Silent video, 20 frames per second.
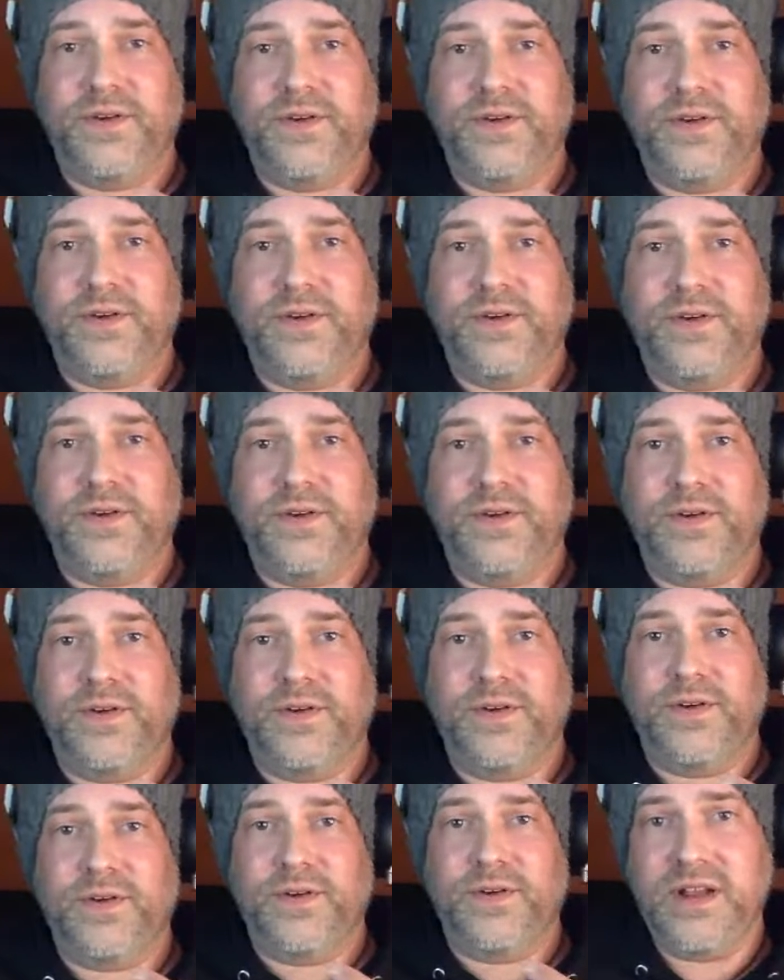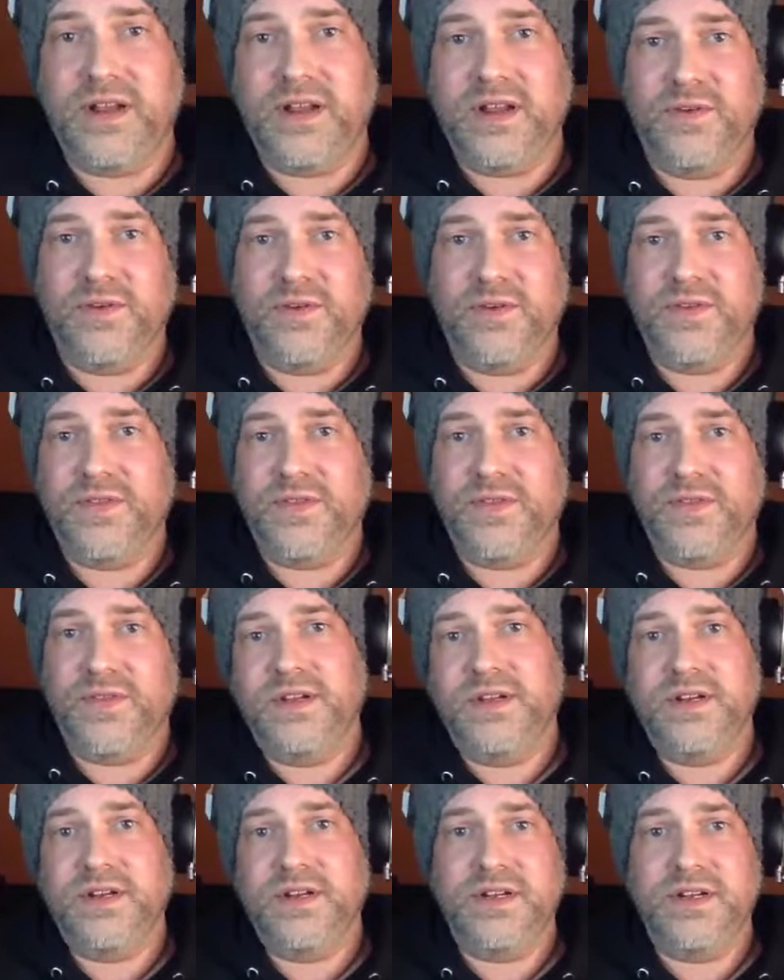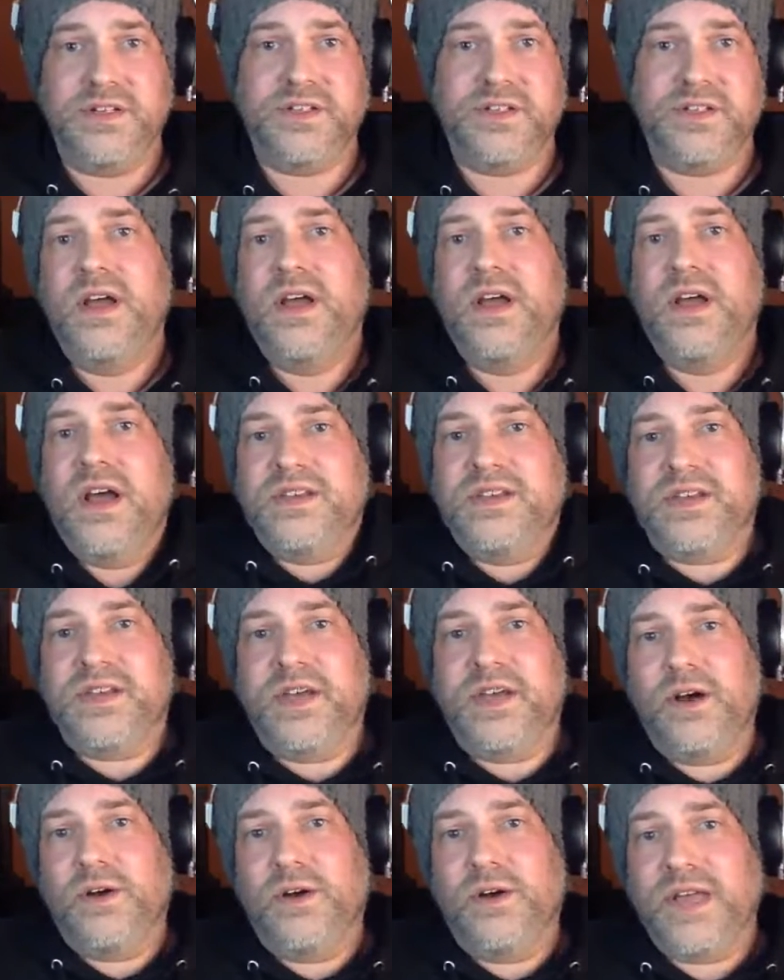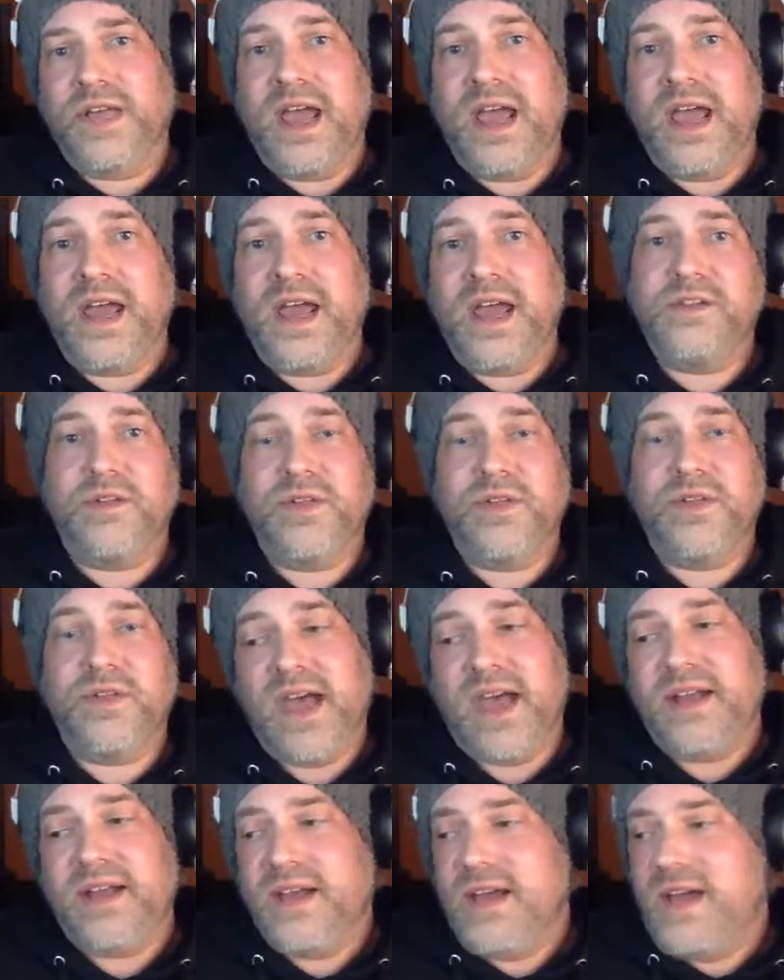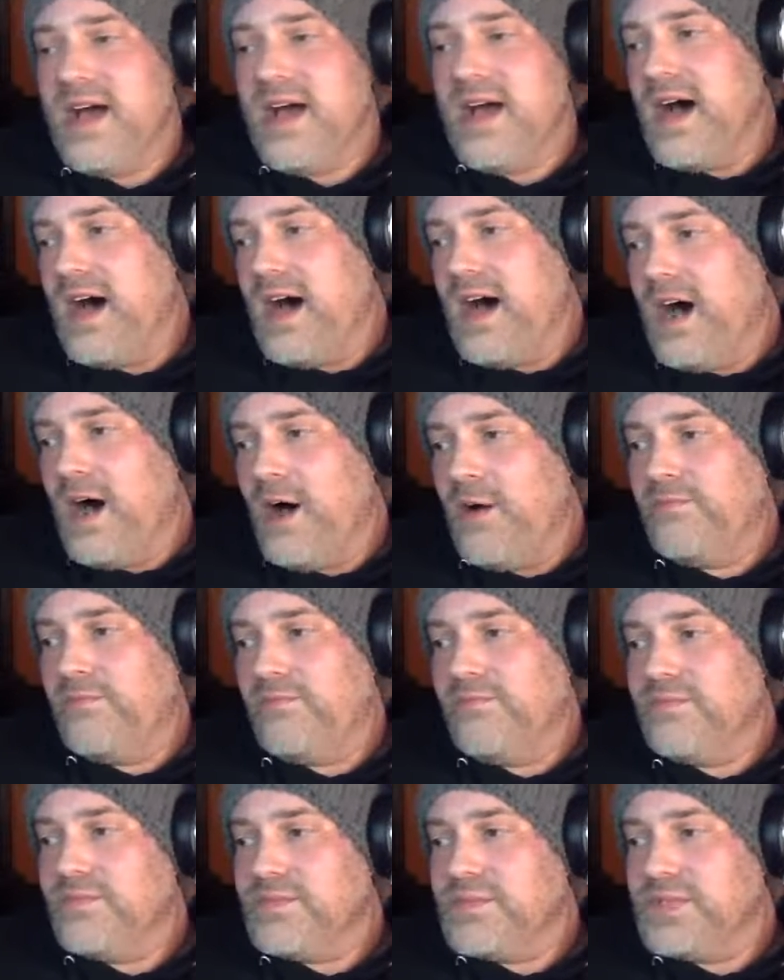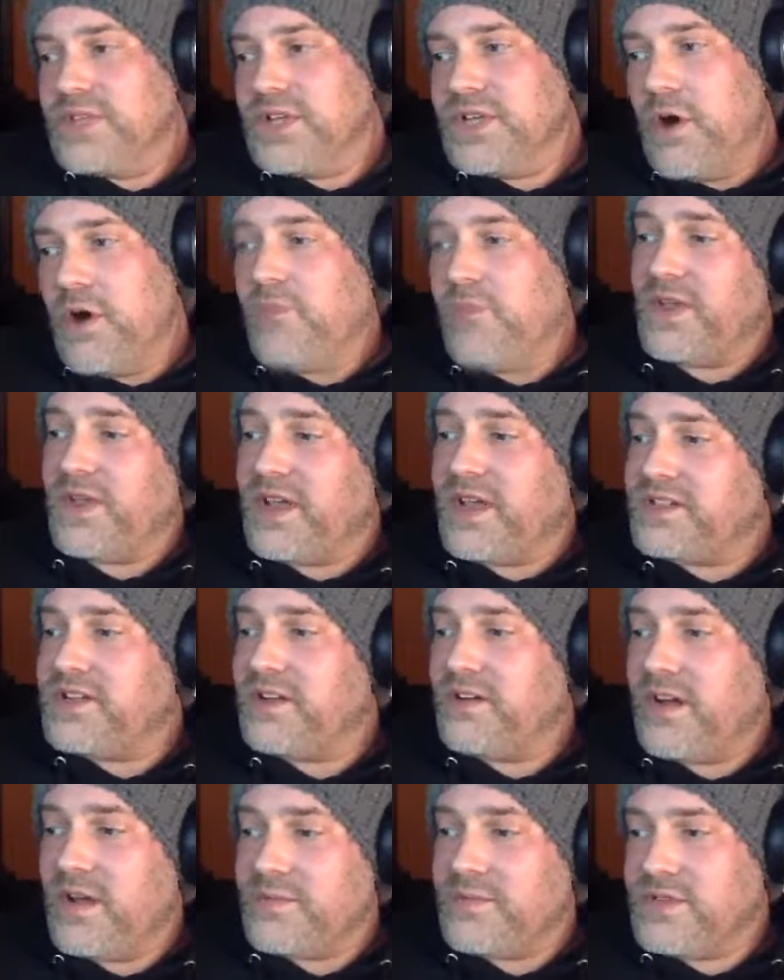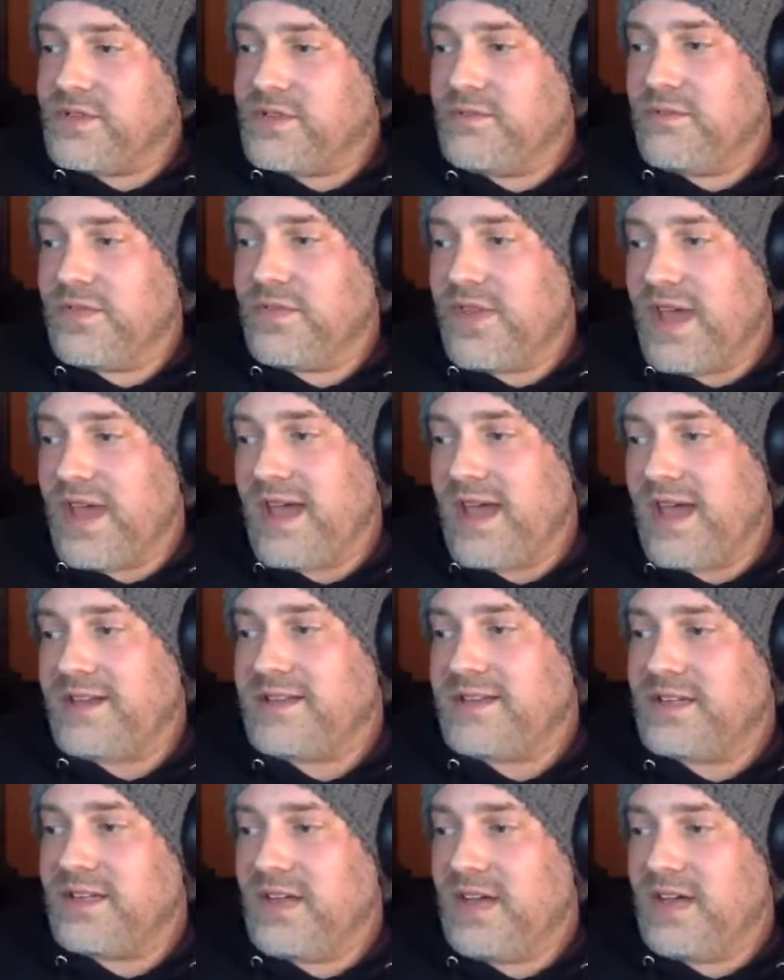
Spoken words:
different people that they're hitting with their niche. So yeah, doing that. So hopefully get tiered up soon with that.